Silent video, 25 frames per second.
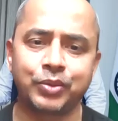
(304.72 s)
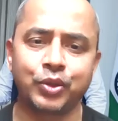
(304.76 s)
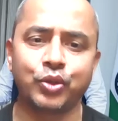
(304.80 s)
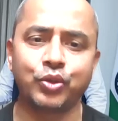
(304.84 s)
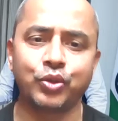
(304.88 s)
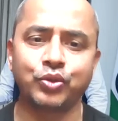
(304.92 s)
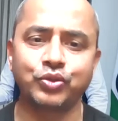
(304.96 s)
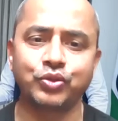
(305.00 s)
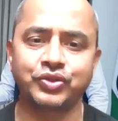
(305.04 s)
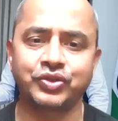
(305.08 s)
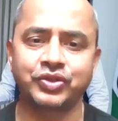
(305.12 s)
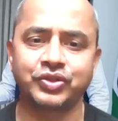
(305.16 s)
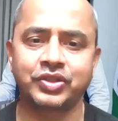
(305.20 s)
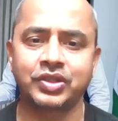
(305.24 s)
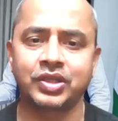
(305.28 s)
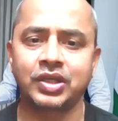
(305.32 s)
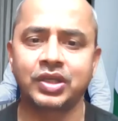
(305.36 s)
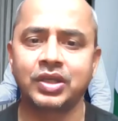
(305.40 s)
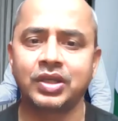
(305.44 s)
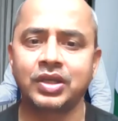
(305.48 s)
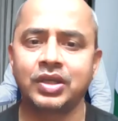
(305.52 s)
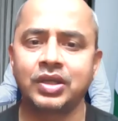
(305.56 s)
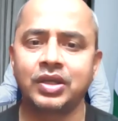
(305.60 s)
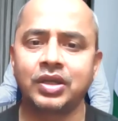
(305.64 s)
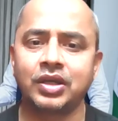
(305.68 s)
post
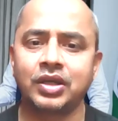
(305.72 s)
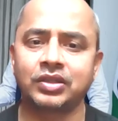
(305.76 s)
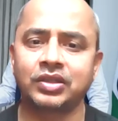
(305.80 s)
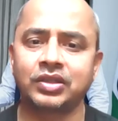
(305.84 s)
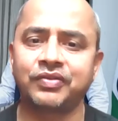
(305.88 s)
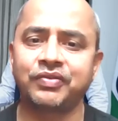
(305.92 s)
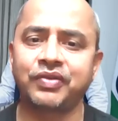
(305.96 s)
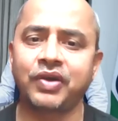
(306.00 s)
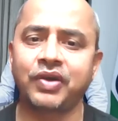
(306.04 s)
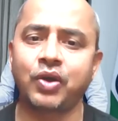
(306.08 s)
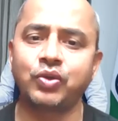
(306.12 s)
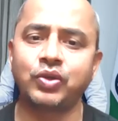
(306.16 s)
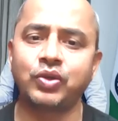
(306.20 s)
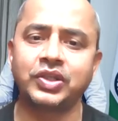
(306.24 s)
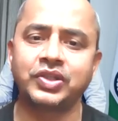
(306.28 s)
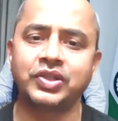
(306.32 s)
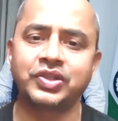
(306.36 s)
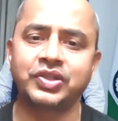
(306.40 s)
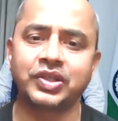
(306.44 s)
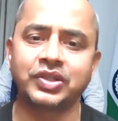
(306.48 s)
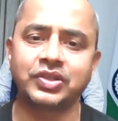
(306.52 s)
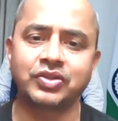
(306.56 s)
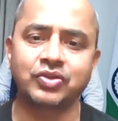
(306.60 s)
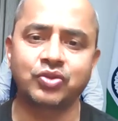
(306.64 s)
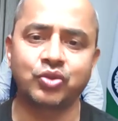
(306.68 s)
on the
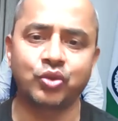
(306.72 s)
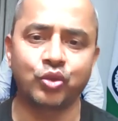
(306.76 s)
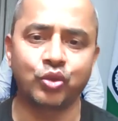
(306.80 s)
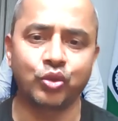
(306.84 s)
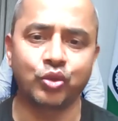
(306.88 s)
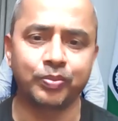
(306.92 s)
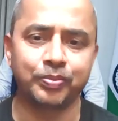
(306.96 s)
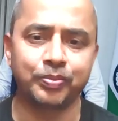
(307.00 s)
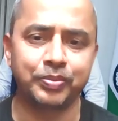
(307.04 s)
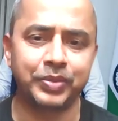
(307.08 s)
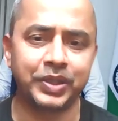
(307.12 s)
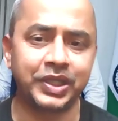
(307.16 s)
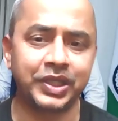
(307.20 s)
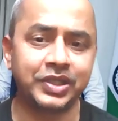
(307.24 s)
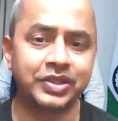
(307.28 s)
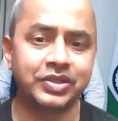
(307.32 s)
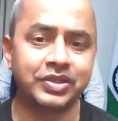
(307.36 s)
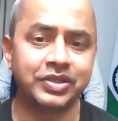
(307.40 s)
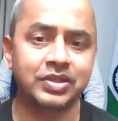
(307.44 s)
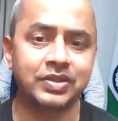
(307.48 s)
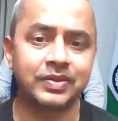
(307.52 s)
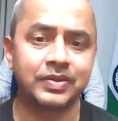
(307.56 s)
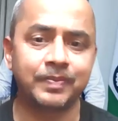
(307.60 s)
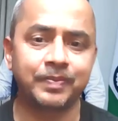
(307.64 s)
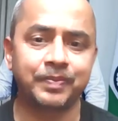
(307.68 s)
Foundation's
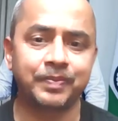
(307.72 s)
homepage,